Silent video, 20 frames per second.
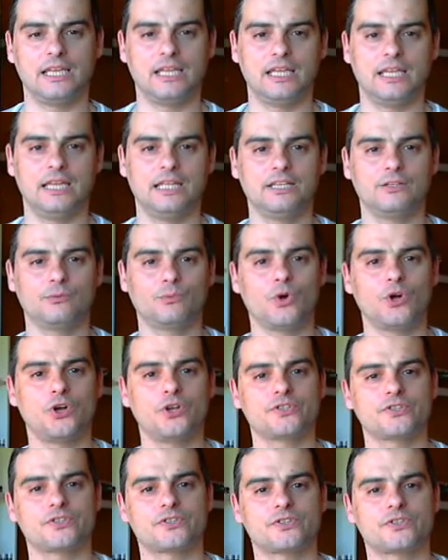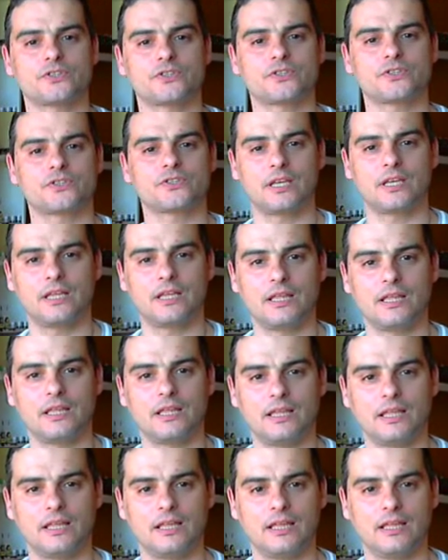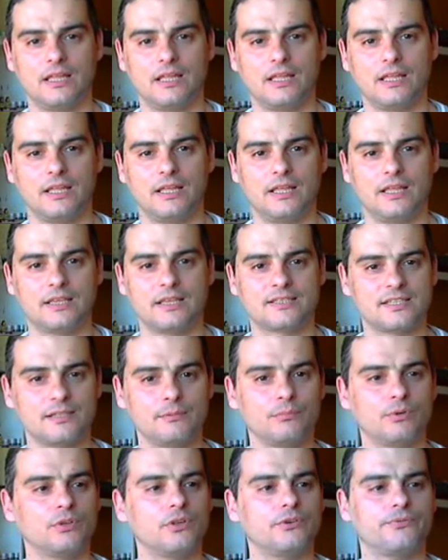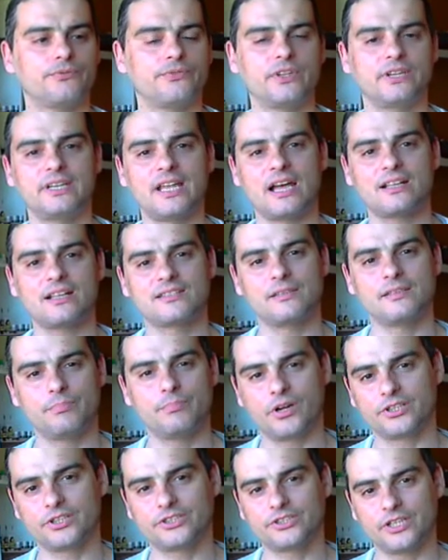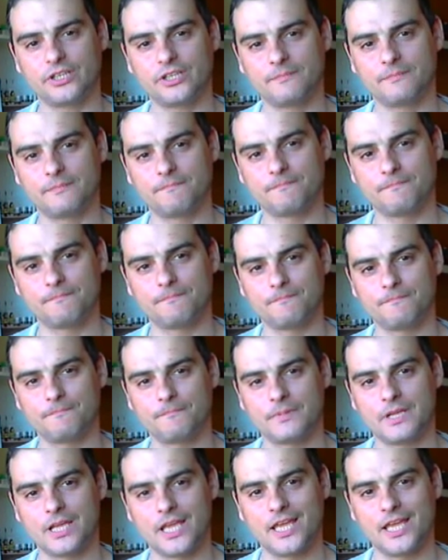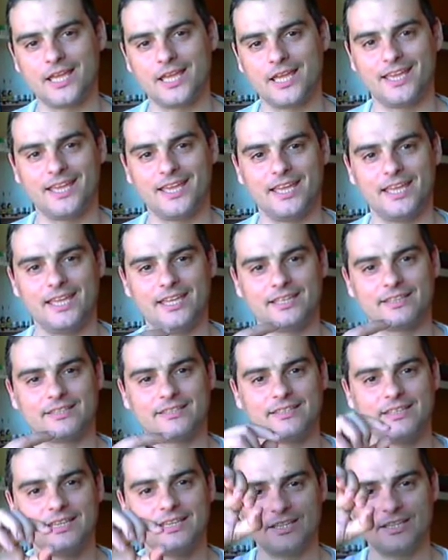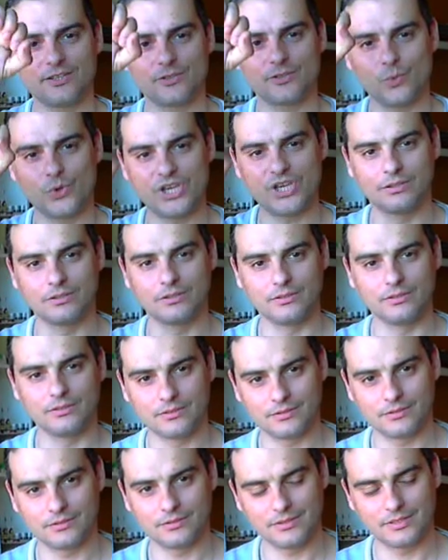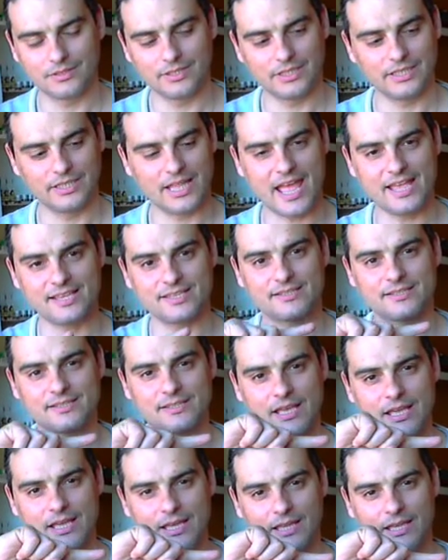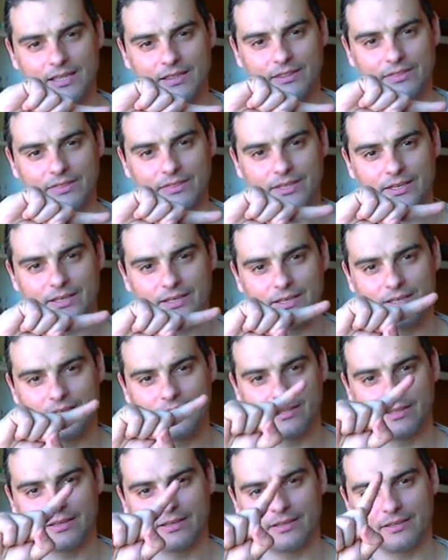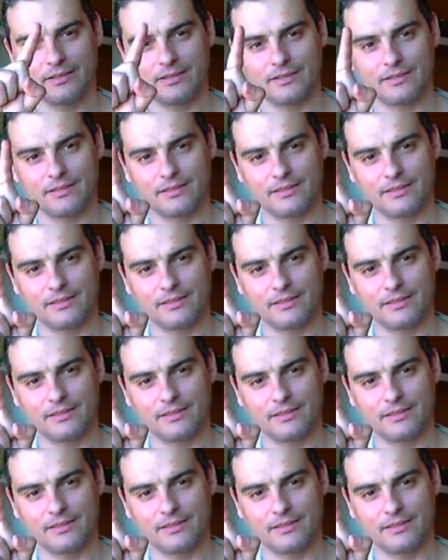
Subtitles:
it was a symbol of the Nazi party. In his wheel, it has the